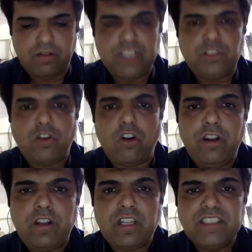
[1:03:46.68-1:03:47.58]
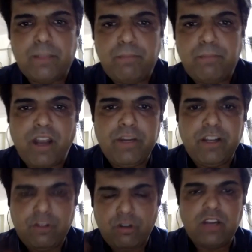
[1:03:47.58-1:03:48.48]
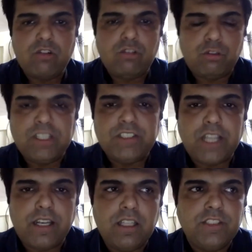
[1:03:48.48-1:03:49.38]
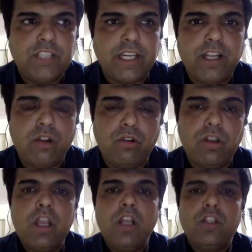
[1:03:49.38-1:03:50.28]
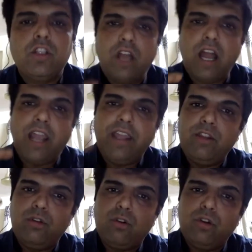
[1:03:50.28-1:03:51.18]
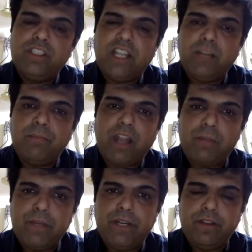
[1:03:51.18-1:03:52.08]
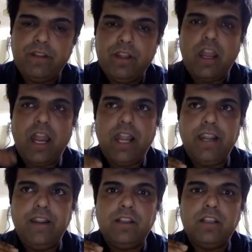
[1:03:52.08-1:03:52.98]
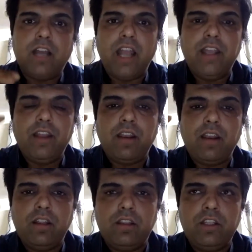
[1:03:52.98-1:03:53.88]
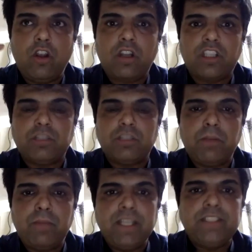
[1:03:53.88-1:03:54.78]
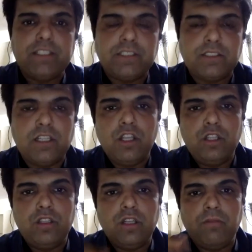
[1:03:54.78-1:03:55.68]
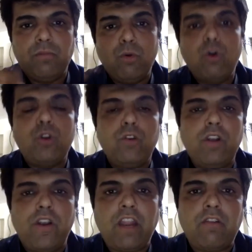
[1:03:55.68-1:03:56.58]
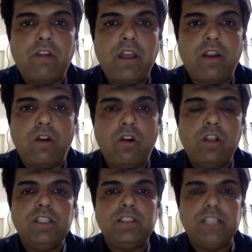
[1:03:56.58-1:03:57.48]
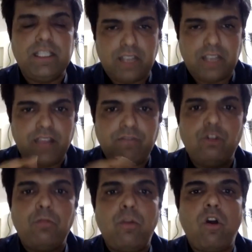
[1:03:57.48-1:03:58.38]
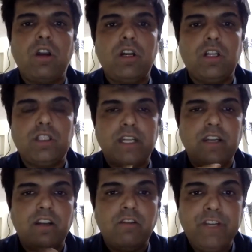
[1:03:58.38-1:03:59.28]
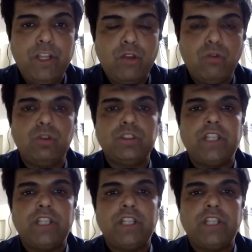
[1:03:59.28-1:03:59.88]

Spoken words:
restaurant concept pyramid. You can go to my channel and check it out. So the higher you go in that pyramid, and the higher your customer base is, the more you will require all these things like food bloggers and videos